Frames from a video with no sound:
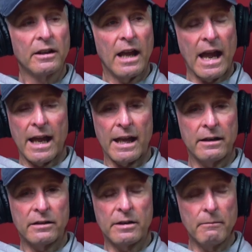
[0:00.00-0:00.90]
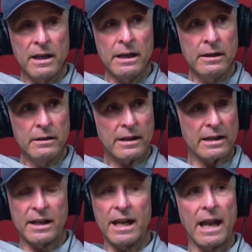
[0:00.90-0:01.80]
And to me,
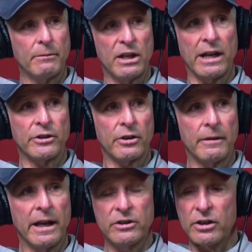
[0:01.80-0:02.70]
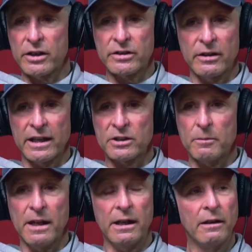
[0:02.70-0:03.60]
that's a game changer. It just lets
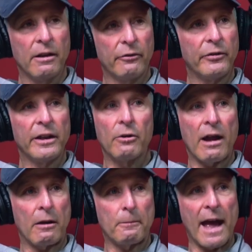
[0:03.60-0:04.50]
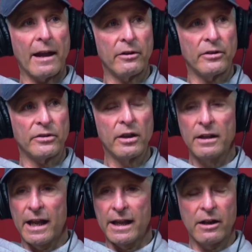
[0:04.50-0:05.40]
me figure out patterns
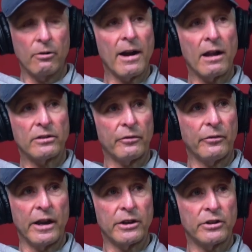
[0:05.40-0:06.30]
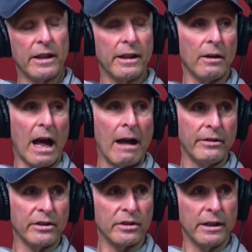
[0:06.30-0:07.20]
and get around to fish. And then
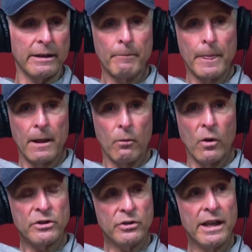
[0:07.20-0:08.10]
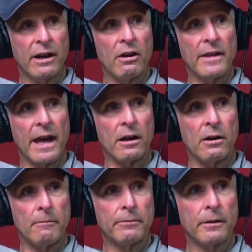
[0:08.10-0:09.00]
obviously, once you get on that
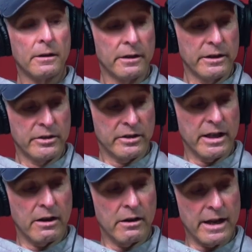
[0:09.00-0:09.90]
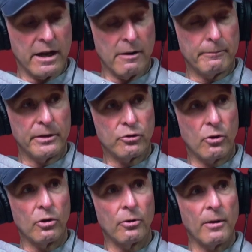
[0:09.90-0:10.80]
hump, you just get on that hump and
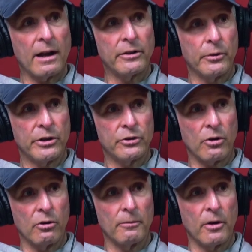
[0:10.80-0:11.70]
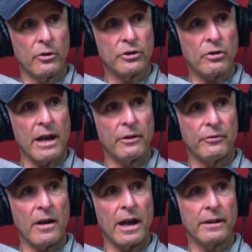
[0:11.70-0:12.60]
troll around it with your trolling motor trying to
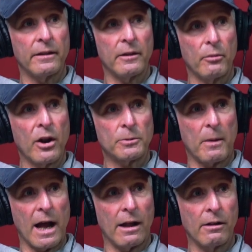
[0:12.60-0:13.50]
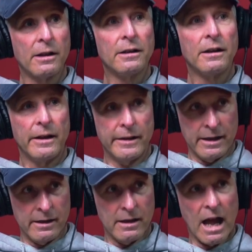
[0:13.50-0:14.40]
find the brush pile. And
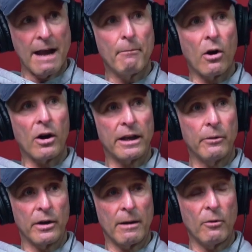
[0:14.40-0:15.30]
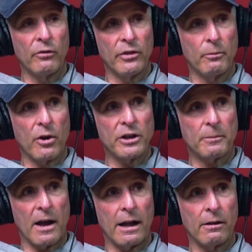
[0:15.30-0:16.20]
then I mark it when I'm over the brush
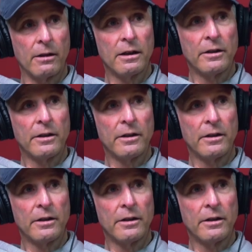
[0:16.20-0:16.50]
pile.